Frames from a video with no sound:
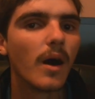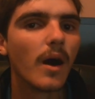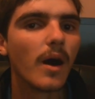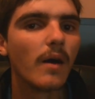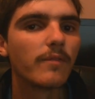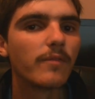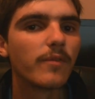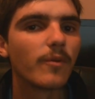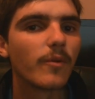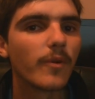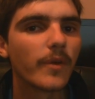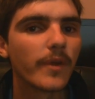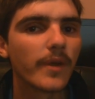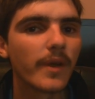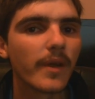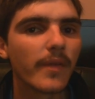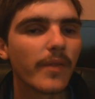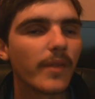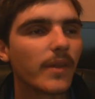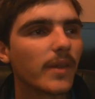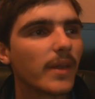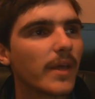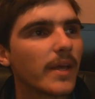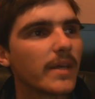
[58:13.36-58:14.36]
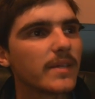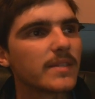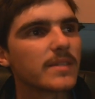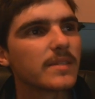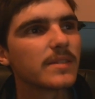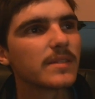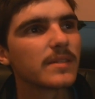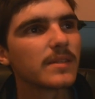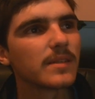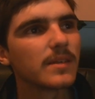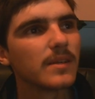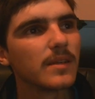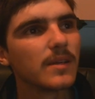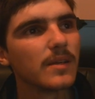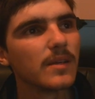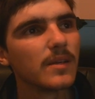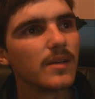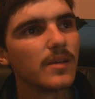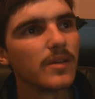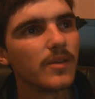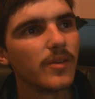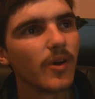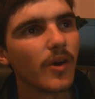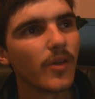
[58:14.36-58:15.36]
Thornton nonetheless
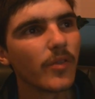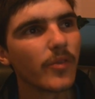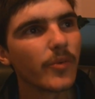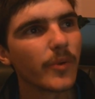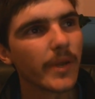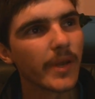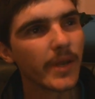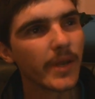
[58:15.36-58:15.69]
not doing